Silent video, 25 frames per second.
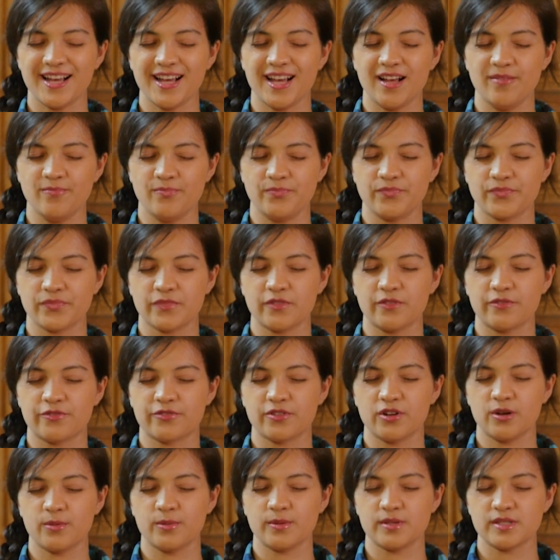um,
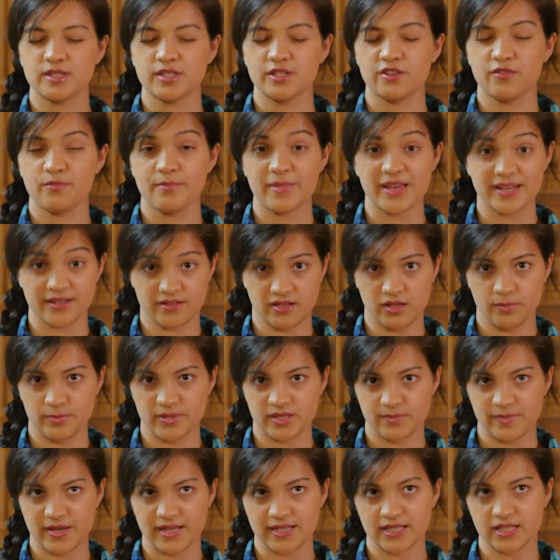from a sort of medical
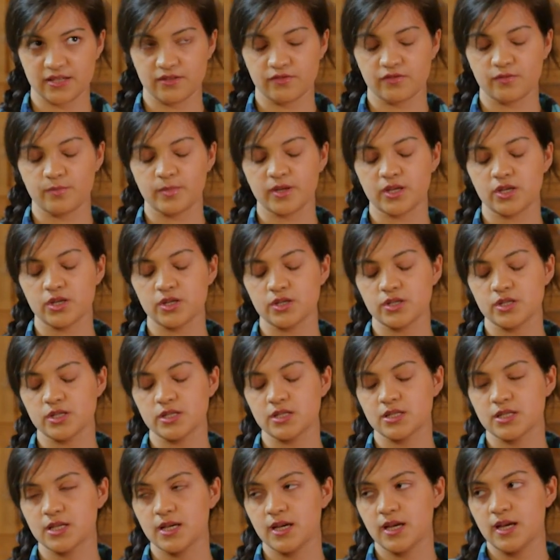perspective
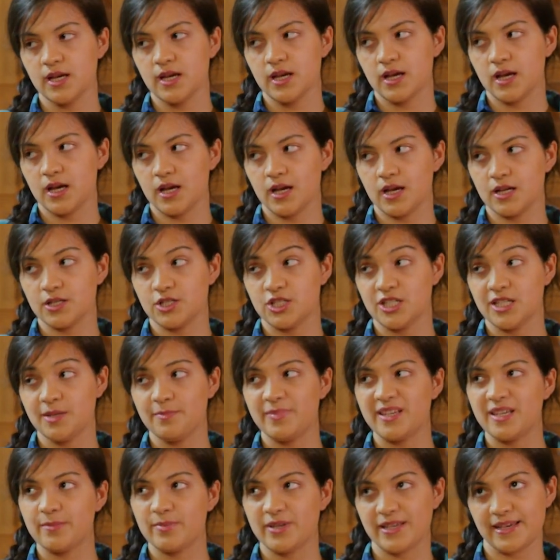because uh,
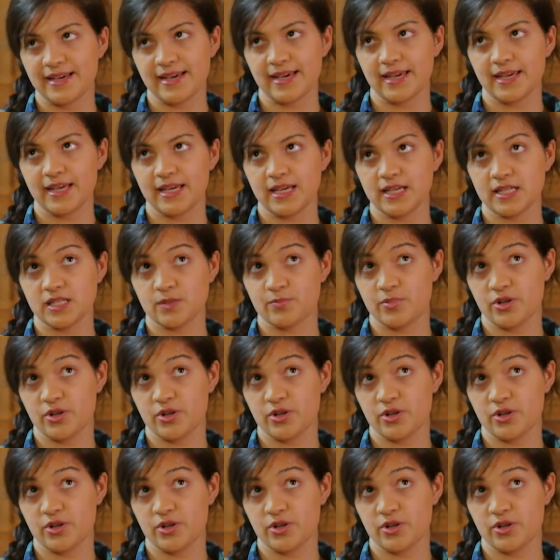GBPA is a